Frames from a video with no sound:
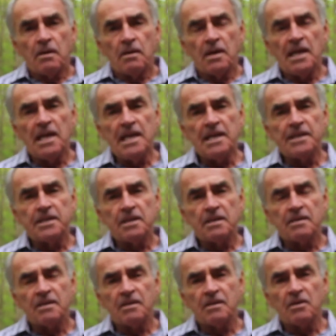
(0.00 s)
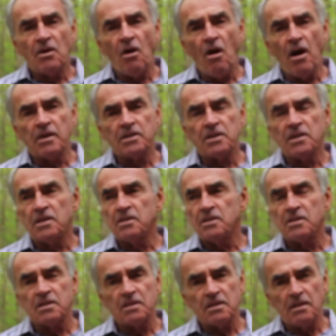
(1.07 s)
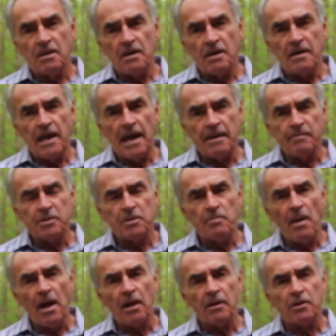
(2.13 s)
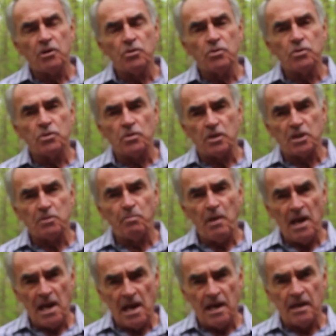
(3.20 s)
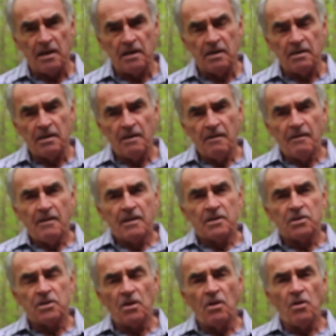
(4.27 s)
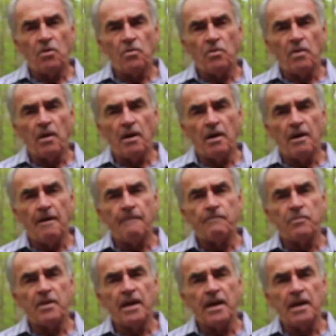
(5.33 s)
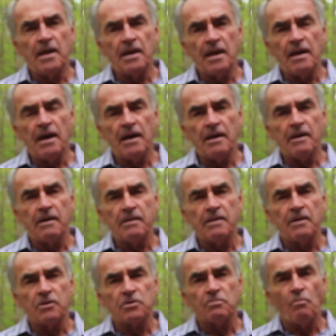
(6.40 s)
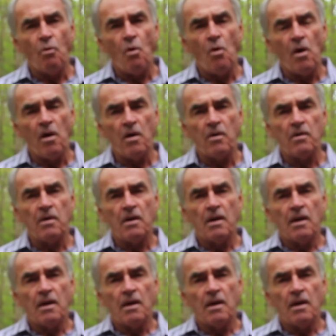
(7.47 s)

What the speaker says: heat causes atoms and molecules to expand. So there's more